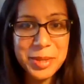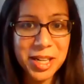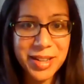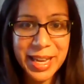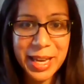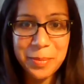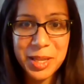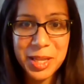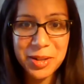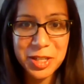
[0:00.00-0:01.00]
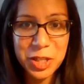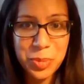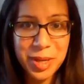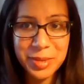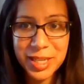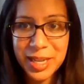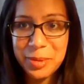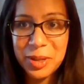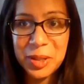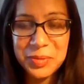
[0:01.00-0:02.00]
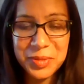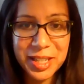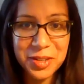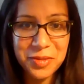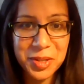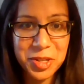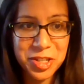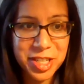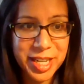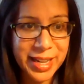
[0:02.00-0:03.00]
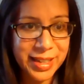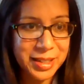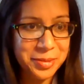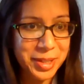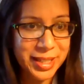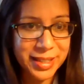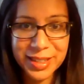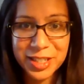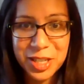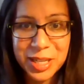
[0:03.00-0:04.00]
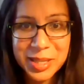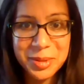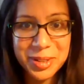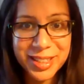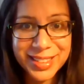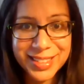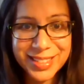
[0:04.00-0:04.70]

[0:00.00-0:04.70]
sorry I can't be there at 2 p.m. today, but hopefully in a future day we can chat some more.